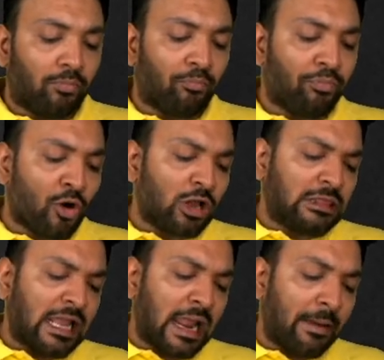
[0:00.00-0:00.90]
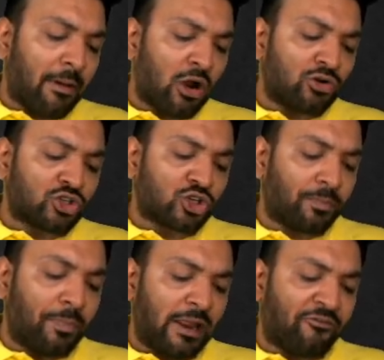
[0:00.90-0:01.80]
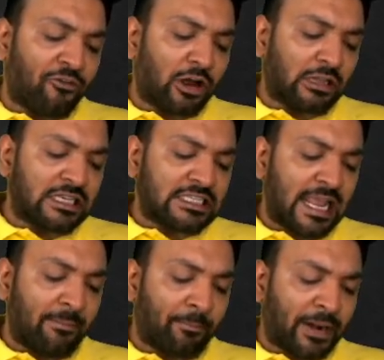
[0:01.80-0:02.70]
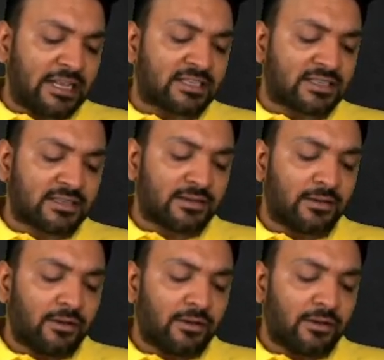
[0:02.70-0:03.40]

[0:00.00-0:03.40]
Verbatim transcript: Both the amount should be for the same price.